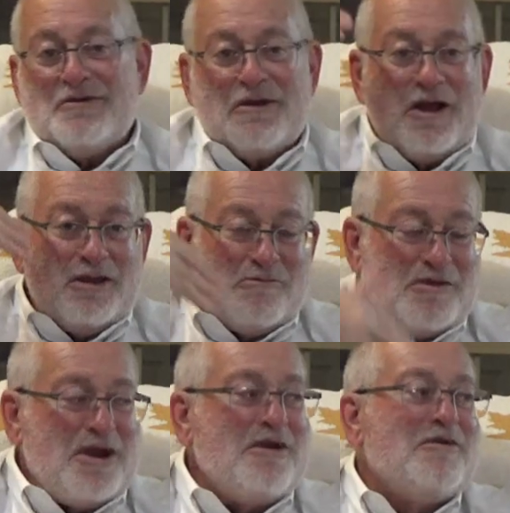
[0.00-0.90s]
are all
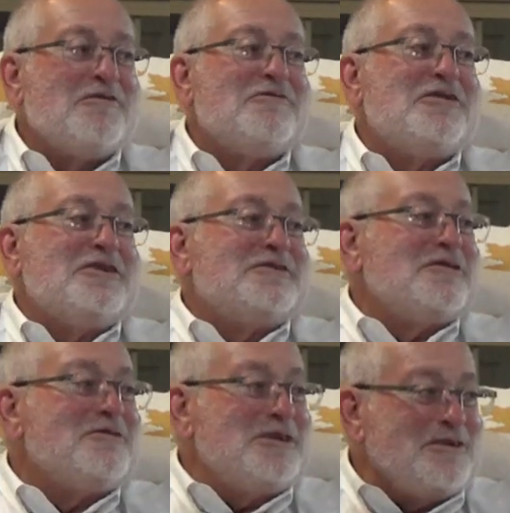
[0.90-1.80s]
aware of what
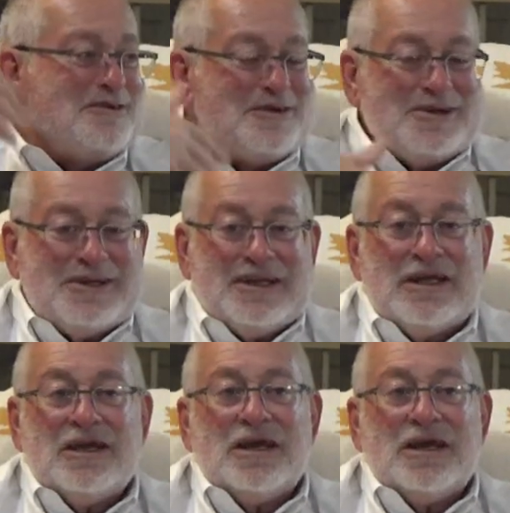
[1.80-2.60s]
is going on